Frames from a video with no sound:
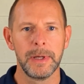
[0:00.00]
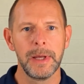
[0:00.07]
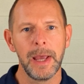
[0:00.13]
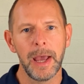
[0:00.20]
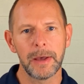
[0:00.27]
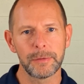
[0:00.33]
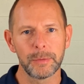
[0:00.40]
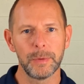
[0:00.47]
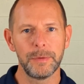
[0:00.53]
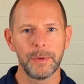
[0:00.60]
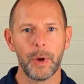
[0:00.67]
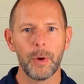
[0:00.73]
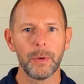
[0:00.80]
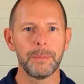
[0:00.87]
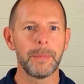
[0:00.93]
As a
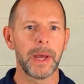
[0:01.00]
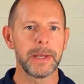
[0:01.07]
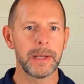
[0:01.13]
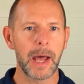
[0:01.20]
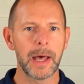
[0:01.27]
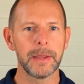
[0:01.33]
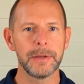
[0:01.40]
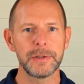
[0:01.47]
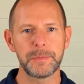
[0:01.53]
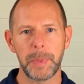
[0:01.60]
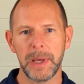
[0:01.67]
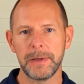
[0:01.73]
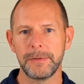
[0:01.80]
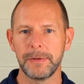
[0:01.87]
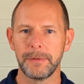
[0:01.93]
result, my knowledge
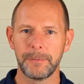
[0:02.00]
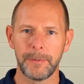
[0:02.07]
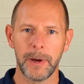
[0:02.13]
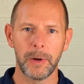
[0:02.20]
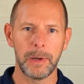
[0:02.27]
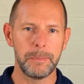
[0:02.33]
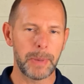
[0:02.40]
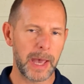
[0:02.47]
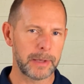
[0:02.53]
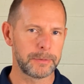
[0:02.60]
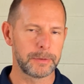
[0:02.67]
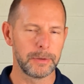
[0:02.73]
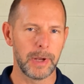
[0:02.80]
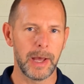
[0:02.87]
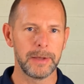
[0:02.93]
base is very
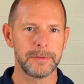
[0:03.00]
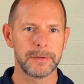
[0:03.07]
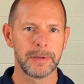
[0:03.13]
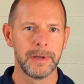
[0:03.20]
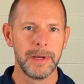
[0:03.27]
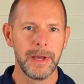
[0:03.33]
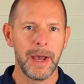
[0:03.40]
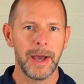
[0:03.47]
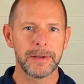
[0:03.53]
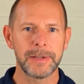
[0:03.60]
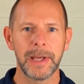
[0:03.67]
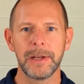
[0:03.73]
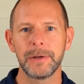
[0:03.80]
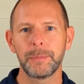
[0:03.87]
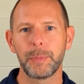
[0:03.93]
bastardized. I
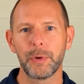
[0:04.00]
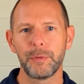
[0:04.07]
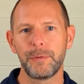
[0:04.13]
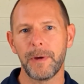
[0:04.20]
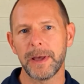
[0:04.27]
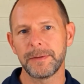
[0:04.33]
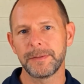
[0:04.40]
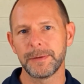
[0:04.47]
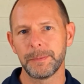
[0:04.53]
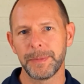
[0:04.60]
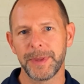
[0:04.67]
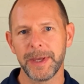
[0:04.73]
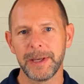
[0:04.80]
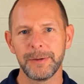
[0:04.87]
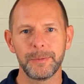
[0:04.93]
tend to profess some
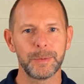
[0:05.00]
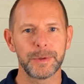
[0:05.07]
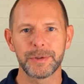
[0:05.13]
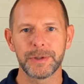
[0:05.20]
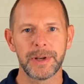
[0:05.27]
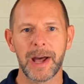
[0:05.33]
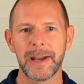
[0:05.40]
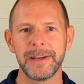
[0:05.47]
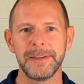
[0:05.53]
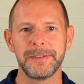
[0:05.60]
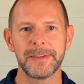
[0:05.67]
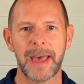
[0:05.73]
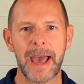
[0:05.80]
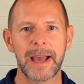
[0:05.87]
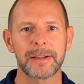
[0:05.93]
things which are not
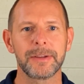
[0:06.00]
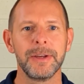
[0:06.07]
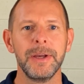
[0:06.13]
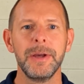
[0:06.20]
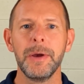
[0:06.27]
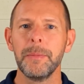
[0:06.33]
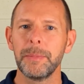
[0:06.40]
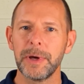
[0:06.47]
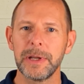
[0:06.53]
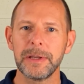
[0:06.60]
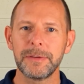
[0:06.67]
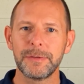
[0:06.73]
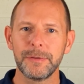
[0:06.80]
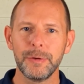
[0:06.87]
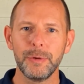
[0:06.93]
exact, but
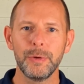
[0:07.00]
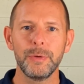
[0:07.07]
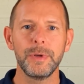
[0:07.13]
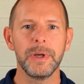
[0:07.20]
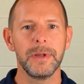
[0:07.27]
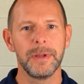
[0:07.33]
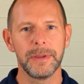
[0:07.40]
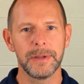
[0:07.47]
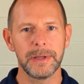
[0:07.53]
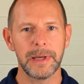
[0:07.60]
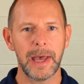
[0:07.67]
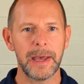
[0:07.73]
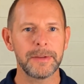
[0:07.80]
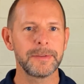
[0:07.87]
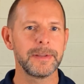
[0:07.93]
exude the
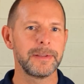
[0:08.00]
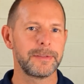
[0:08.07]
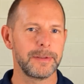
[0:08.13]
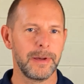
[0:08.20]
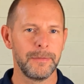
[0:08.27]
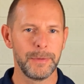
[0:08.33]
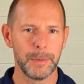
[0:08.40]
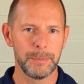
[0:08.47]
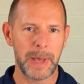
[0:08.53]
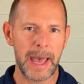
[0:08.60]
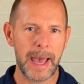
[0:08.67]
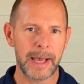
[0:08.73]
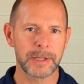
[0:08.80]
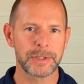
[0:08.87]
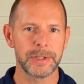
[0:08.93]
essence of the
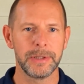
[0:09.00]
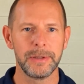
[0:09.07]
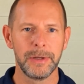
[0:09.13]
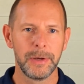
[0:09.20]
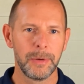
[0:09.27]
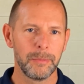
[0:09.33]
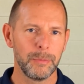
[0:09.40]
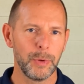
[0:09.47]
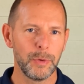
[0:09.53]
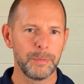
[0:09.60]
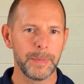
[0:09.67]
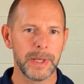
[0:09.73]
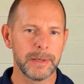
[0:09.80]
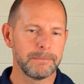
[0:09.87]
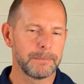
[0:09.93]
action,
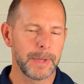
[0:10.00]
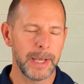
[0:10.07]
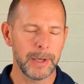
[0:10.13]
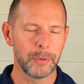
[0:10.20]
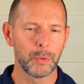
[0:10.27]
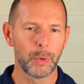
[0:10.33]
movement, and/or